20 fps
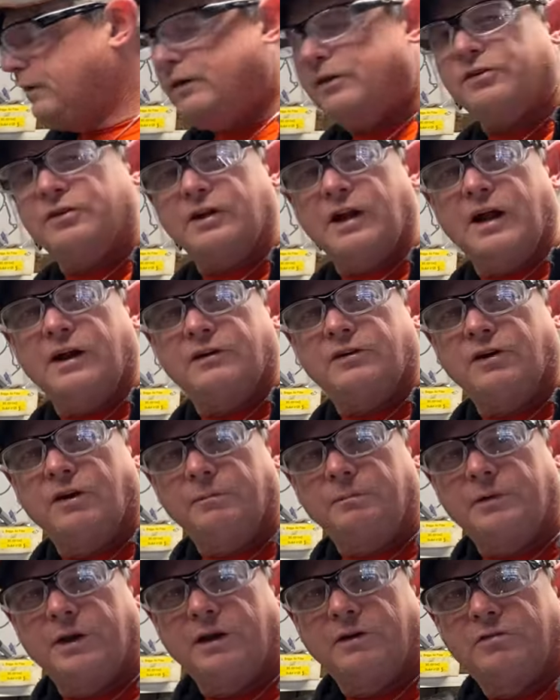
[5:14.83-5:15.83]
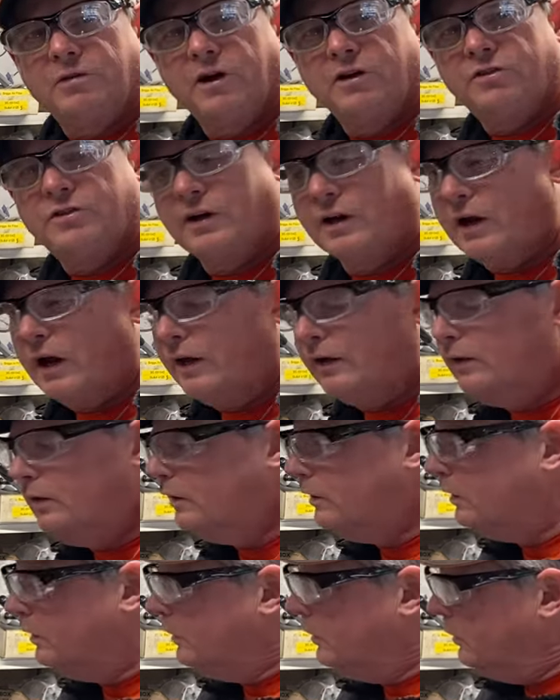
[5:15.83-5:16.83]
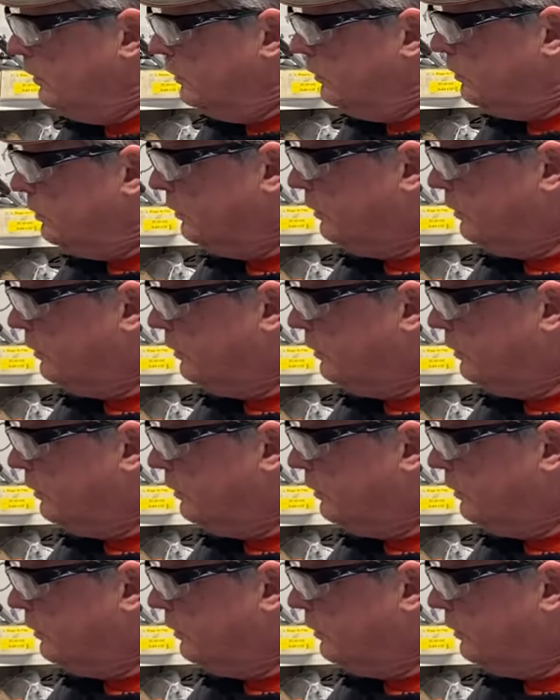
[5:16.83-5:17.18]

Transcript: isn't that something interesting, eh? So